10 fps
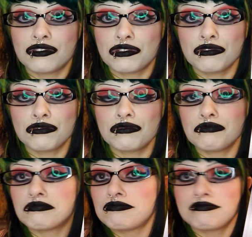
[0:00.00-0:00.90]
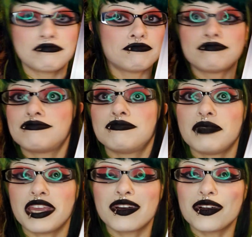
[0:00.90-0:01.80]
to
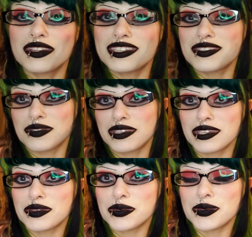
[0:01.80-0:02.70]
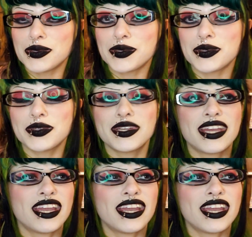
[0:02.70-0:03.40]
make all these really cool,